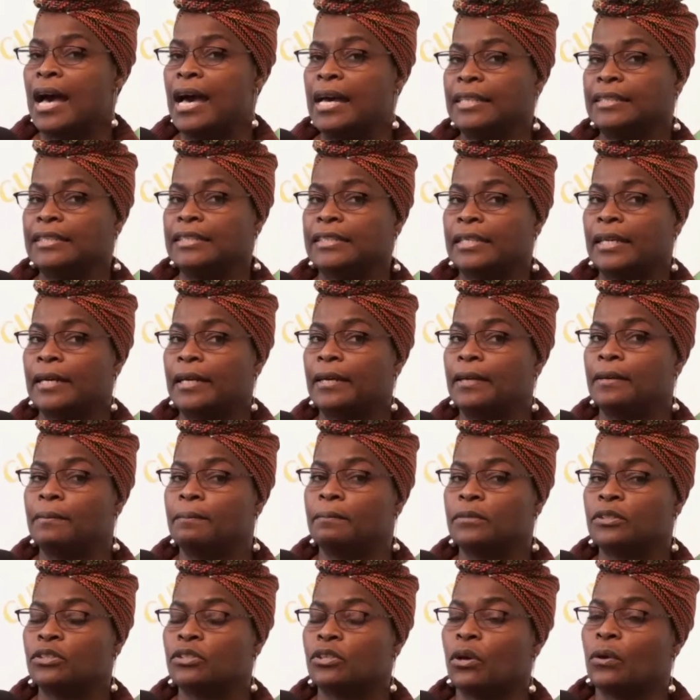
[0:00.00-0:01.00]
And
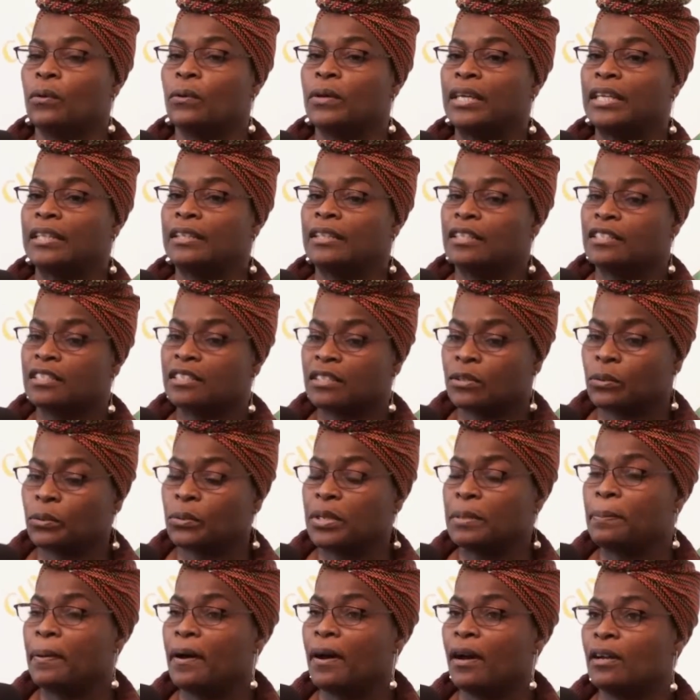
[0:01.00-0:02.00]
um, so he, there's
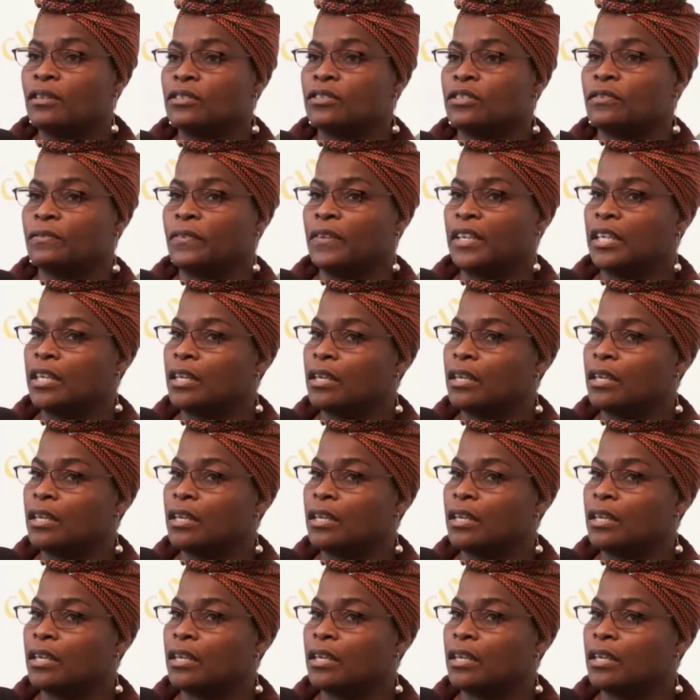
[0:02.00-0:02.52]
three parts of it.